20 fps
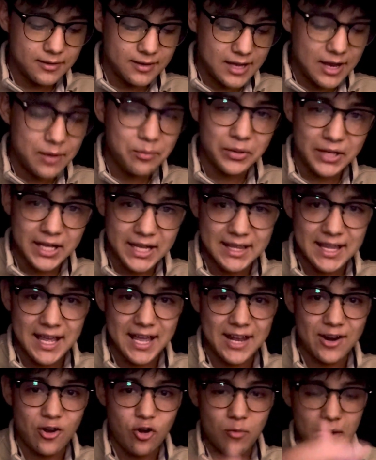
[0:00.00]
implicate that
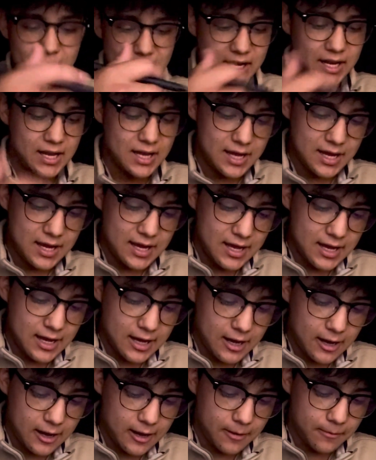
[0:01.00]
in all my
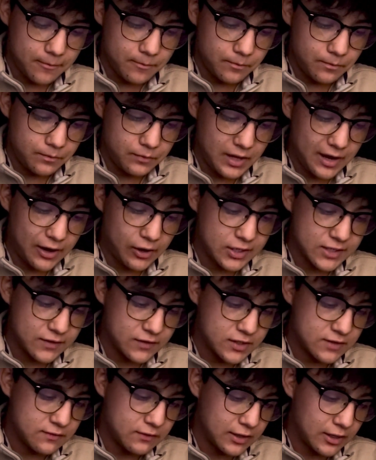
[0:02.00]
areas of
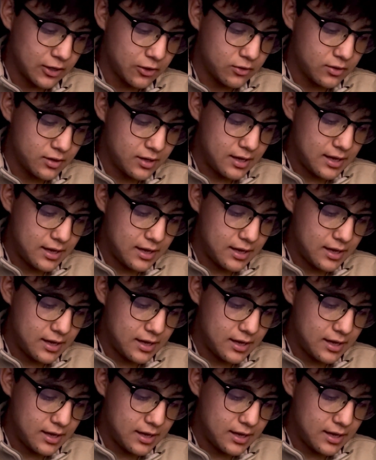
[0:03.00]
this video.